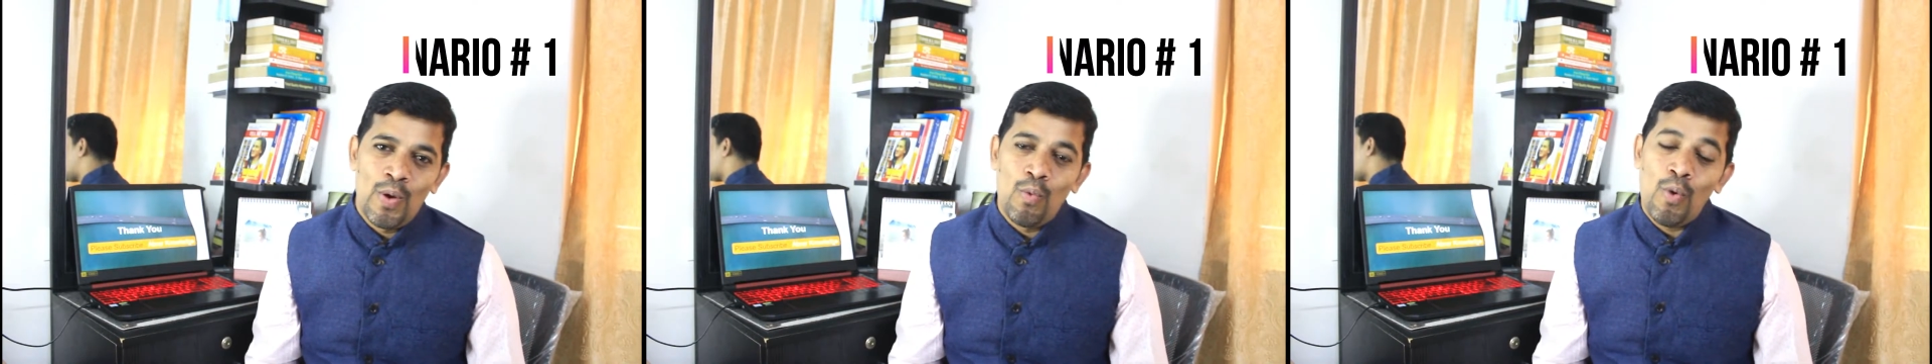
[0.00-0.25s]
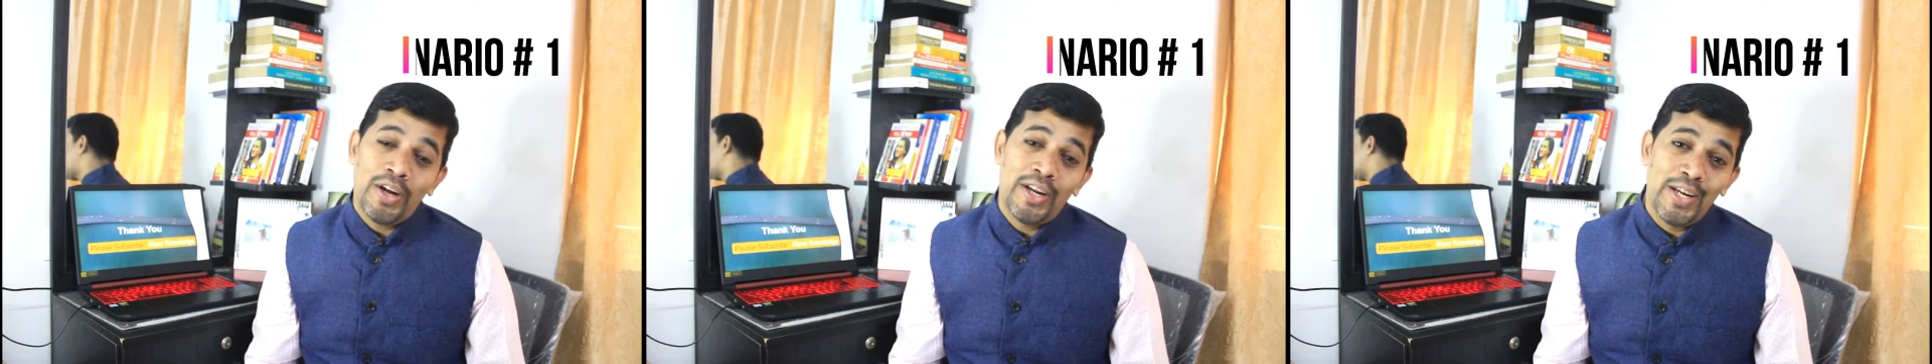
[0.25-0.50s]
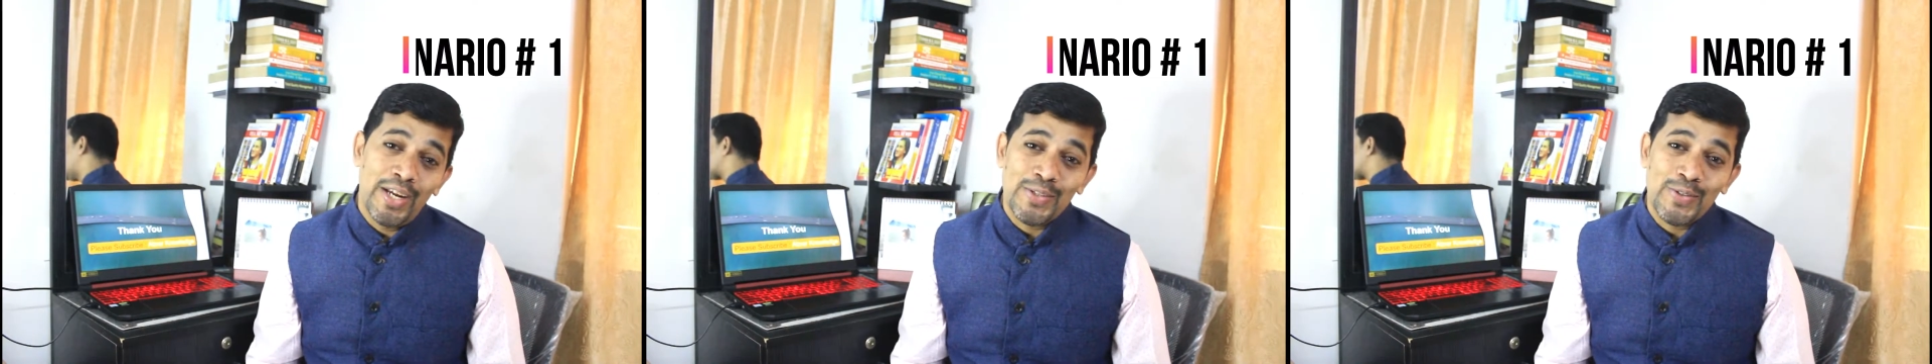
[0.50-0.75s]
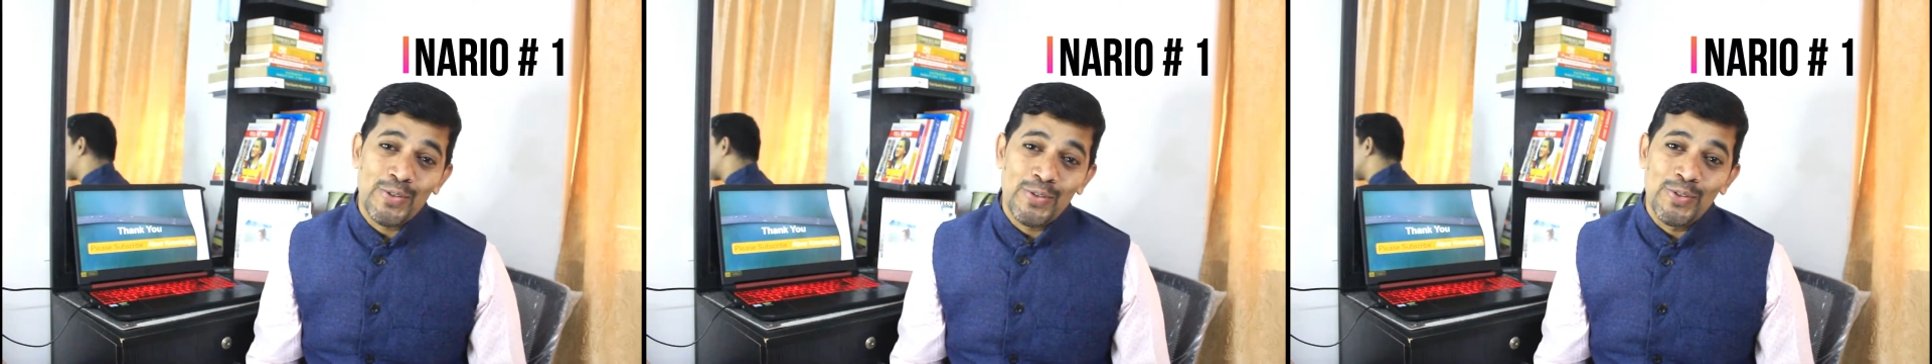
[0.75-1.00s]
what he
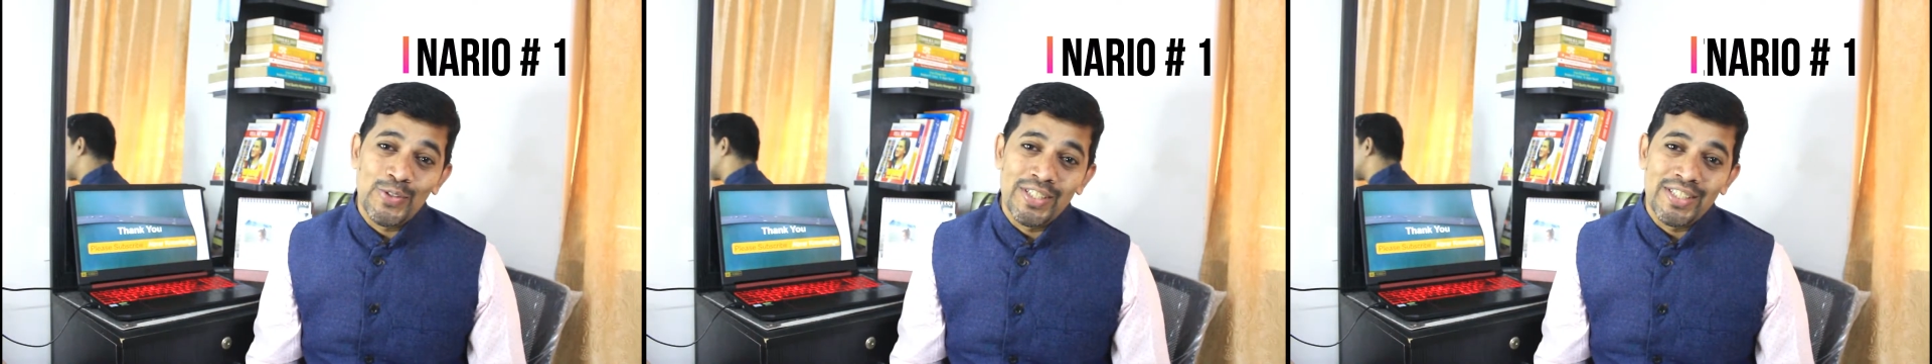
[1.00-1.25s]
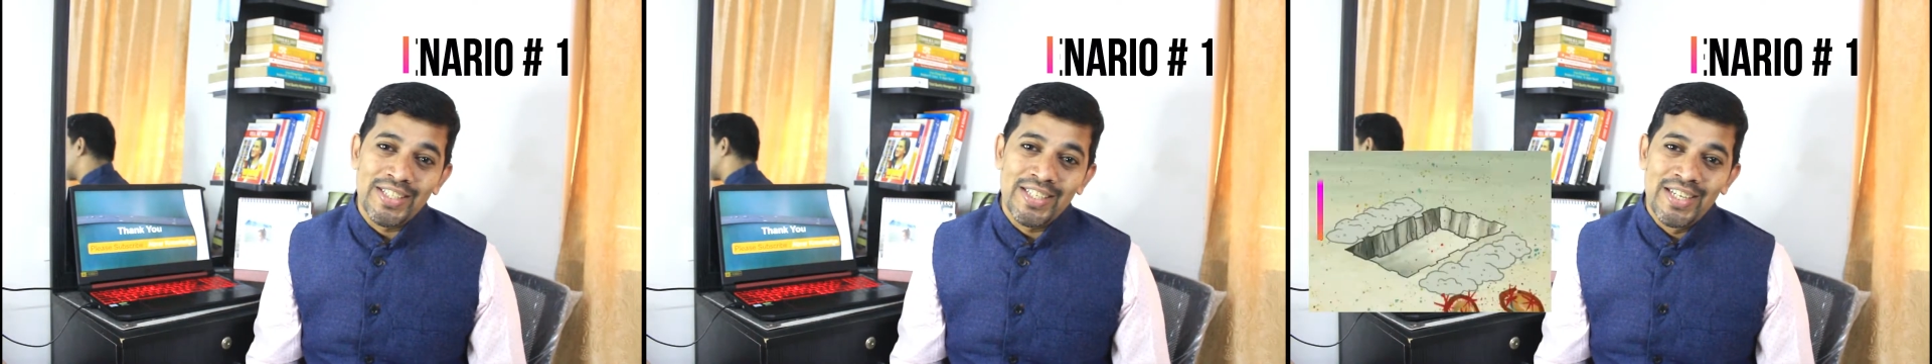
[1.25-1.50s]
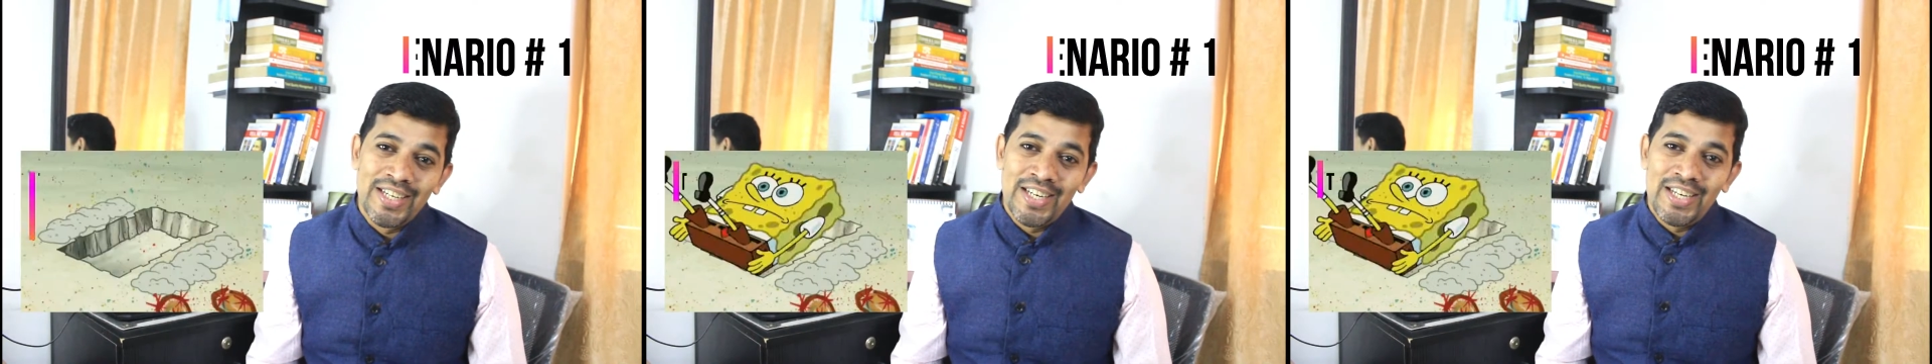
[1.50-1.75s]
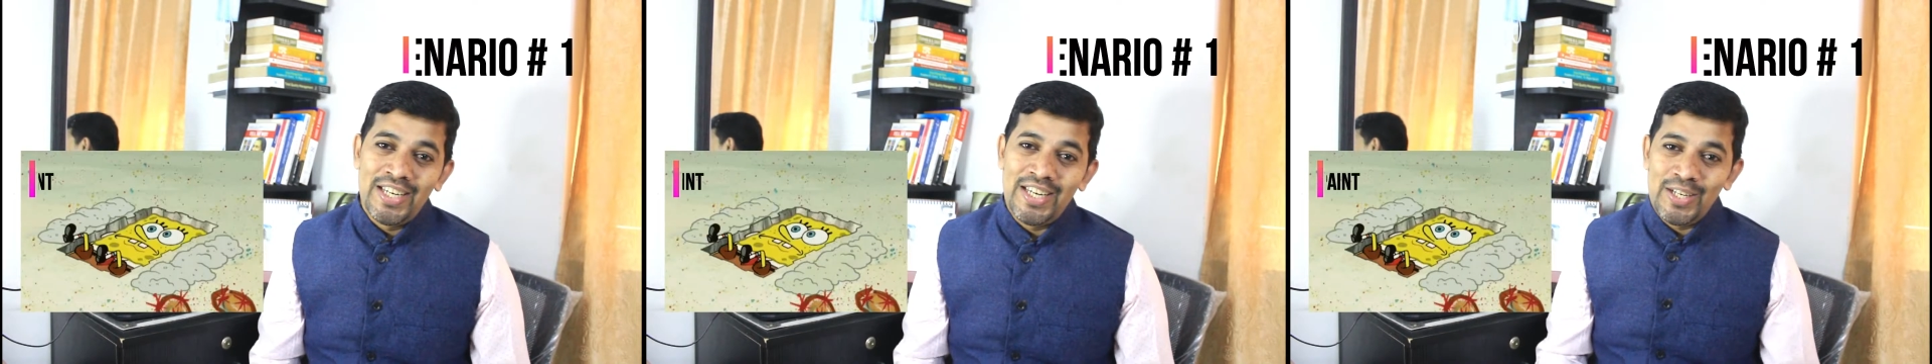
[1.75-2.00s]
has to do is
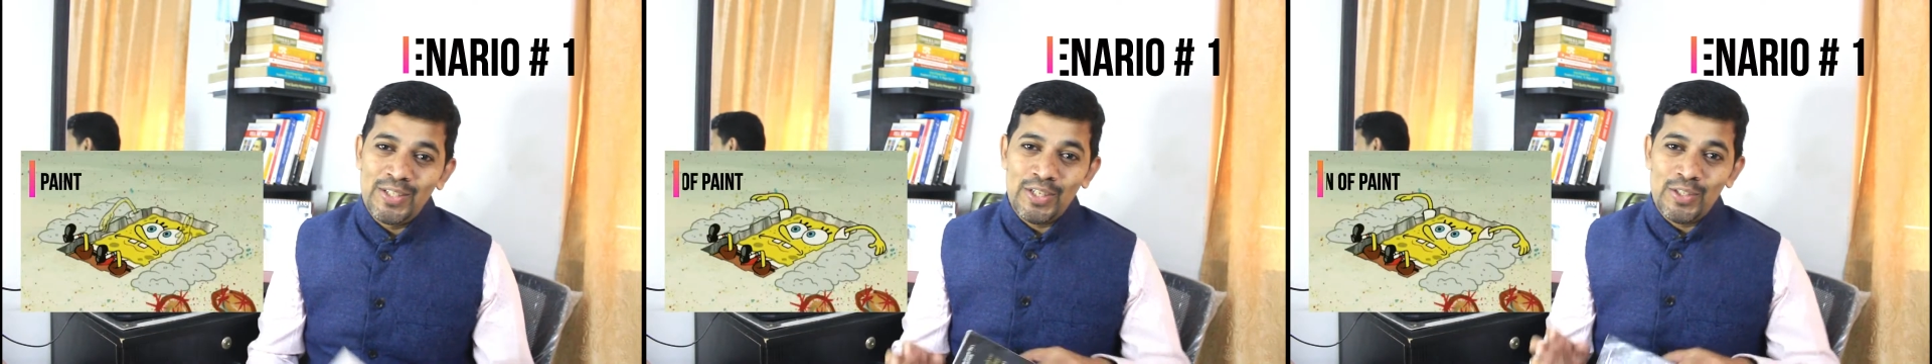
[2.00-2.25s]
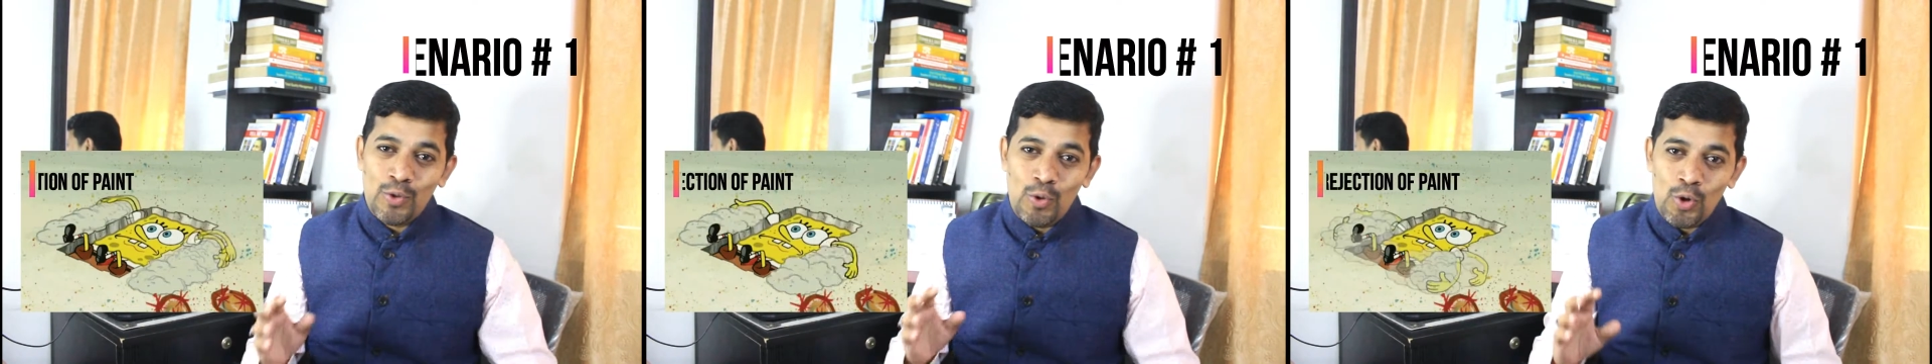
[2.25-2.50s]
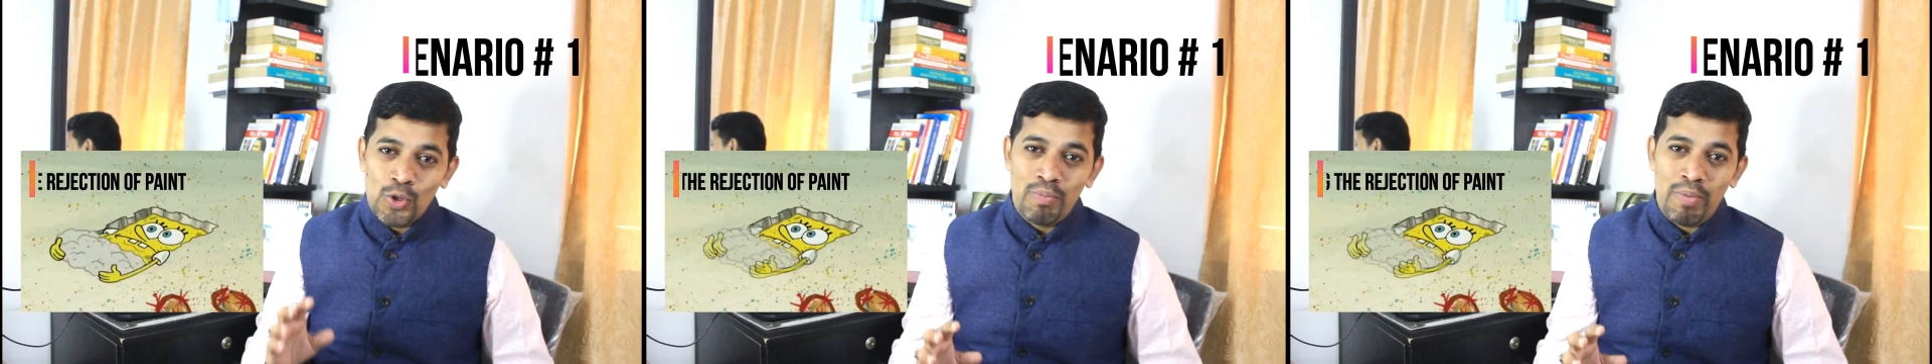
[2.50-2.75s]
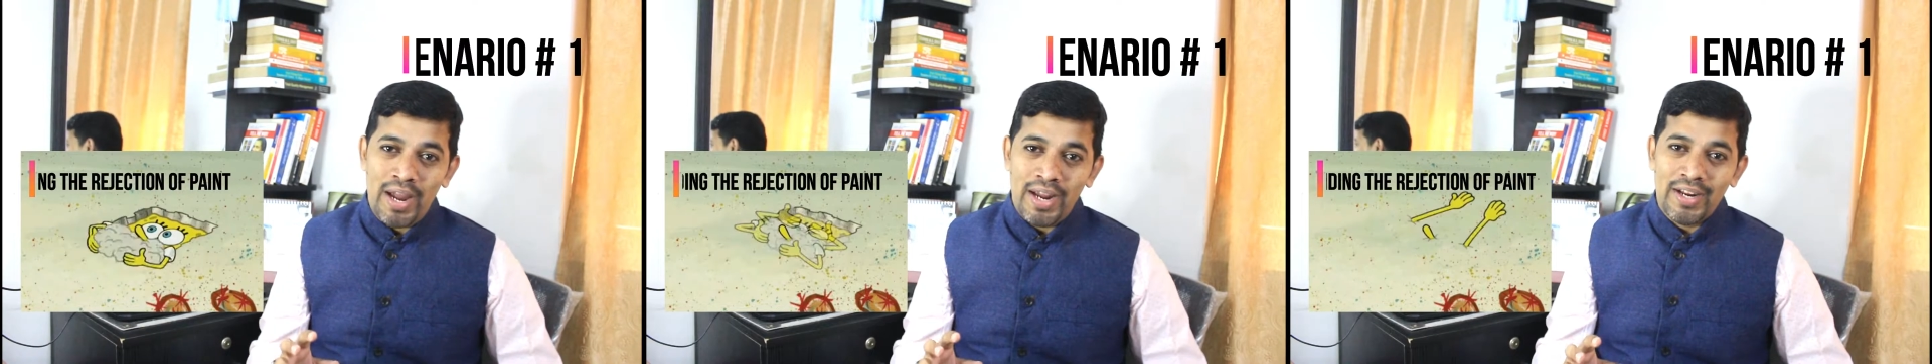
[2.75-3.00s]
he just goes
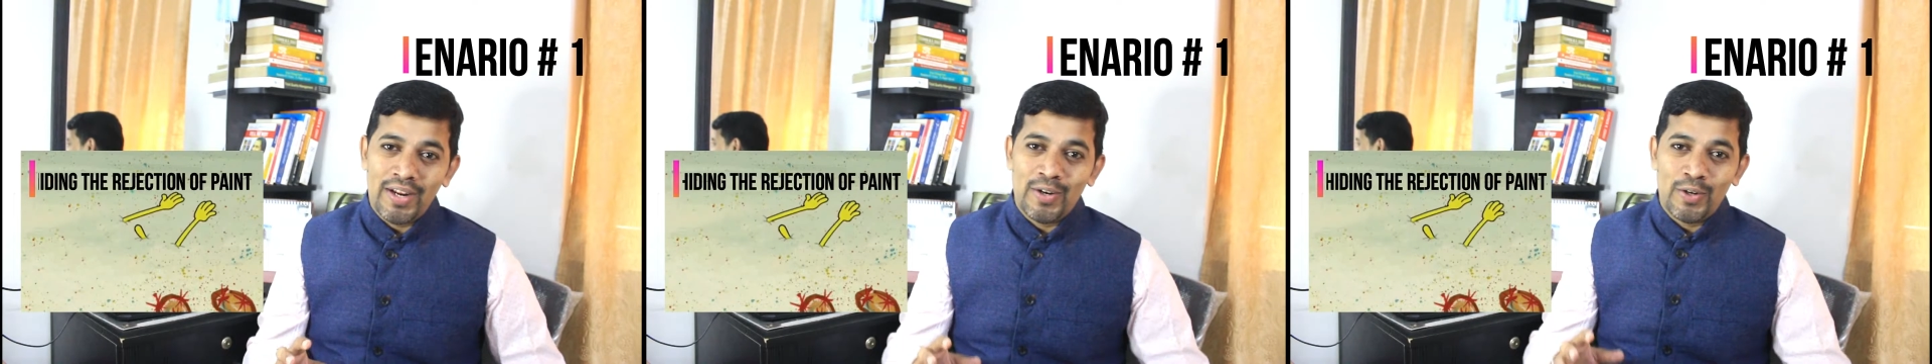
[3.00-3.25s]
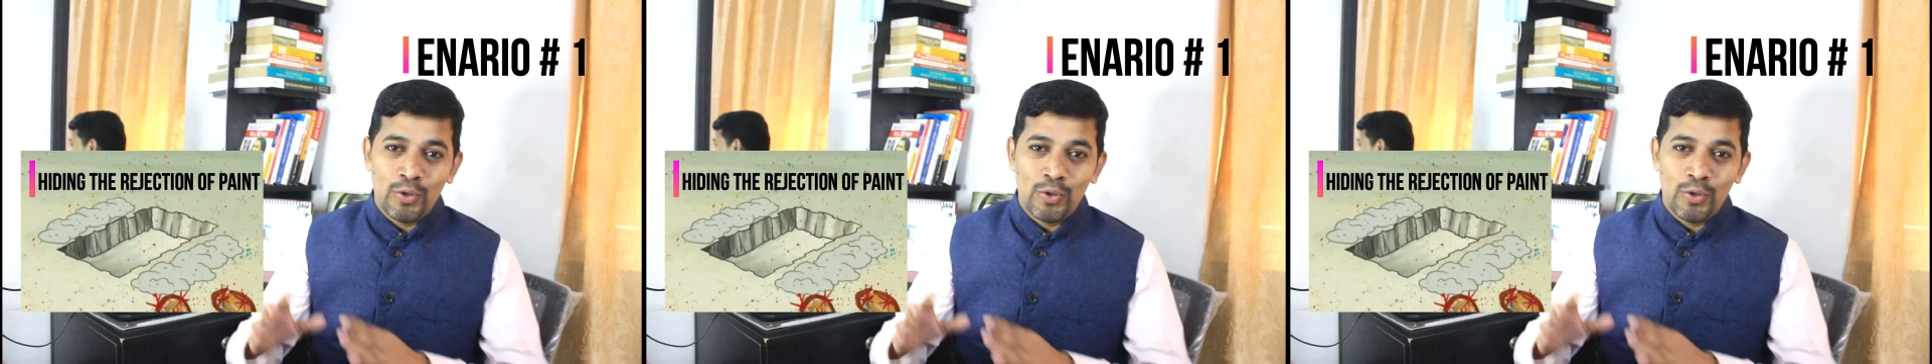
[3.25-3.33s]
back